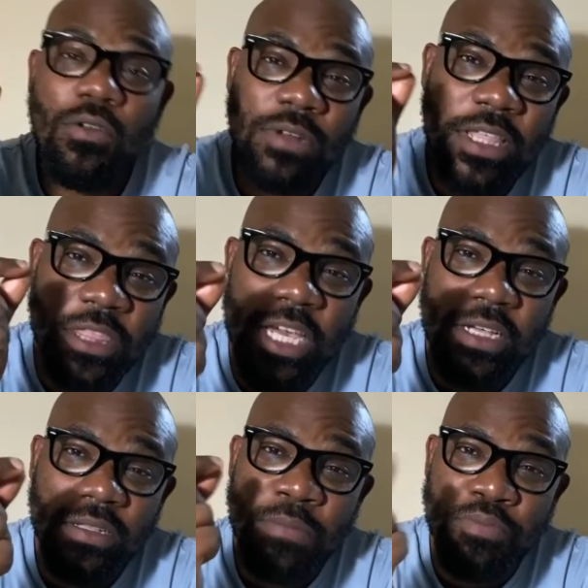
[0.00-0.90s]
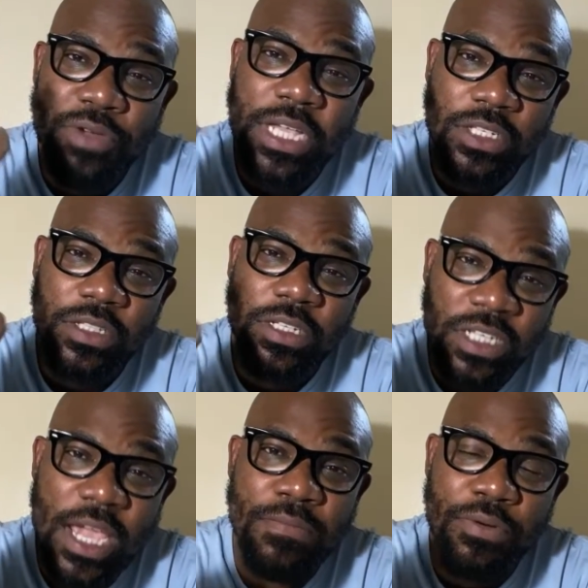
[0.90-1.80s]
The only thing he brings to
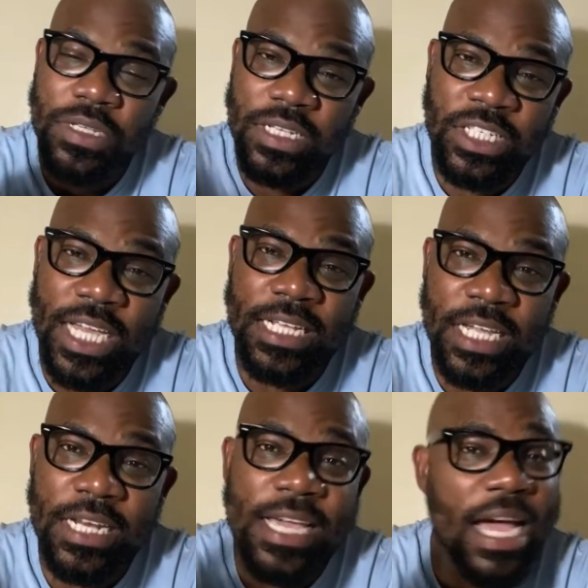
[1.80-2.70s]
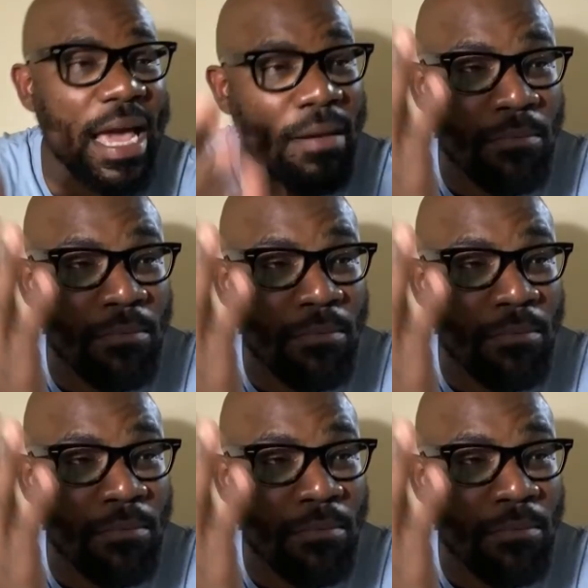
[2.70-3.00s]
the table is the genitalia.